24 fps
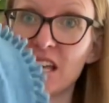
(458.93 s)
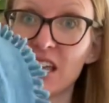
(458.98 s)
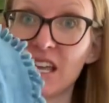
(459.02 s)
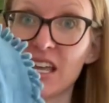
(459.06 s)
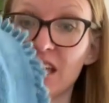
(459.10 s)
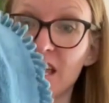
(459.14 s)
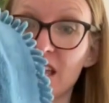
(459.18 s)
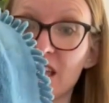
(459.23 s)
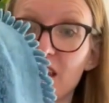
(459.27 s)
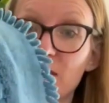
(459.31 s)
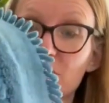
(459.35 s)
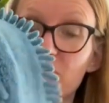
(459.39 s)

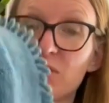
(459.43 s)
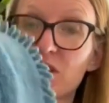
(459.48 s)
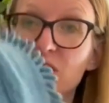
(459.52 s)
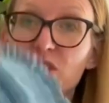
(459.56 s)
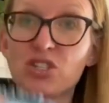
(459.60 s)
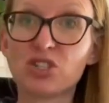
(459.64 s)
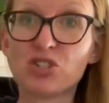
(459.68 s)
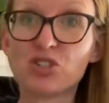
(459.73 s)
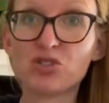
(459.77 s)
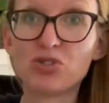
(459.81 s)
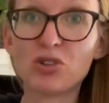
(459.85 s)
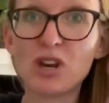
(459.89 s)
it can be
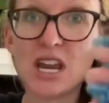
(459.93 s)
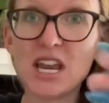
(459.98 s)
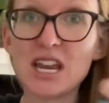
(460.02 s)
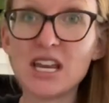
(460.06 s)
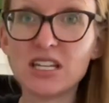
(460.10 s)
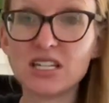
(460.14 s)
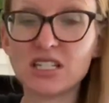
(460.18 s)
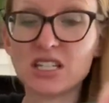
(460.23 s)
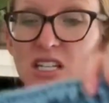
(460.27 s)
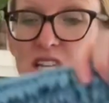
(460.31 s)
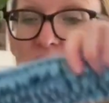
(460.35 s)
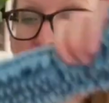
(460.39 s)

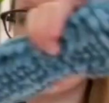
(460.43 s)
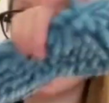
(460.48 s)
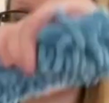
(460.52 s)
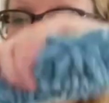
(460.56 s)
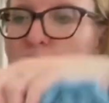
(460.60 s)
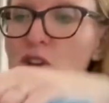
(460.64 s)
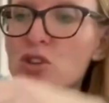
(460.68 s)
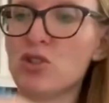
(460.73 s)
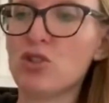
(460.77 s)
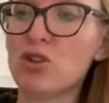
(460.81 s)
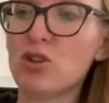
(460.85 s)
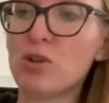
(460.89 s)
straight.
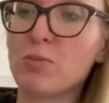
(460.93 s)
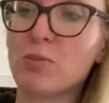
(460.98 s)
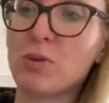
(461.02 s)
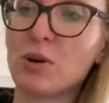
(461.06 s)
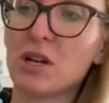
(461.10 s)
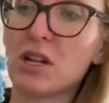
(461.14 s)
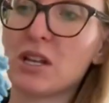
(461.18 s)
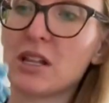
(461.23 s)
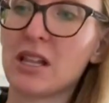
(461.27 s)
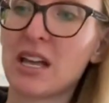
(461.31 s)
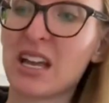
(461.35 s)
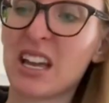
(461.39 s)
You could put
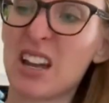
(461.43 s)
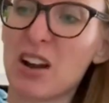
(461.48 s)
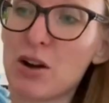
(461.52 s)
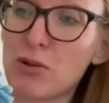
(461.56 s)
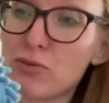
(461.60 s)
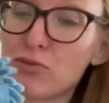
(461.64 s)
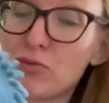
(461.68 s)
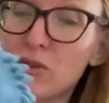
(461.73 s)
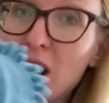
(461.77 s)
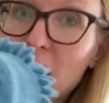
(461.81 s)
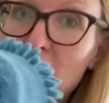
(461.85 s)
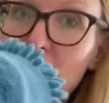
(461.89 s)
it like
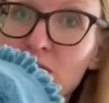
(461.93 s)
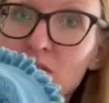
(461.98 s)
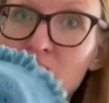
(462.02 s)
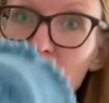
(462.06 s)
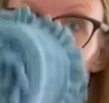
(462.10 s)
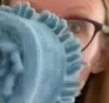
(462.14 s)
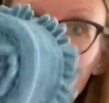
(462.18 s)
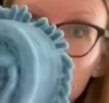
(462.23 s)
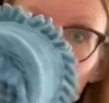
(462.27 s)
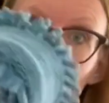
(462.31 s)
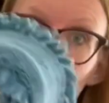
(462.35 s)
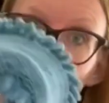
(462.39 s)
around
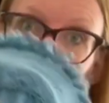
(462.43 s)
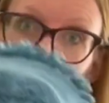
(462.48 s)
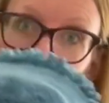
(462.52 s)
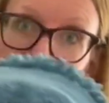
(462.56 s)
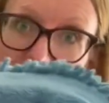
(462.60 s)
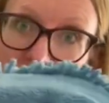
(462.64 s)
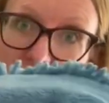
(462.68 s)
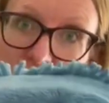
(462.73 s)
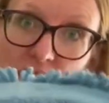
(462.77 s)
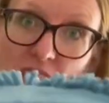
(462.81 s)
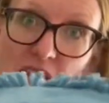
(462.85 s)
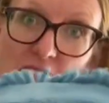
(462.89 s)
something like
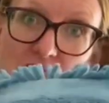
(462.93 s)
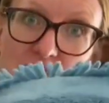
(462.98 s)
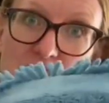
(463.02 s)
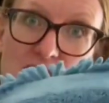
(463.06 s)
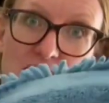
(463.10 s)
this.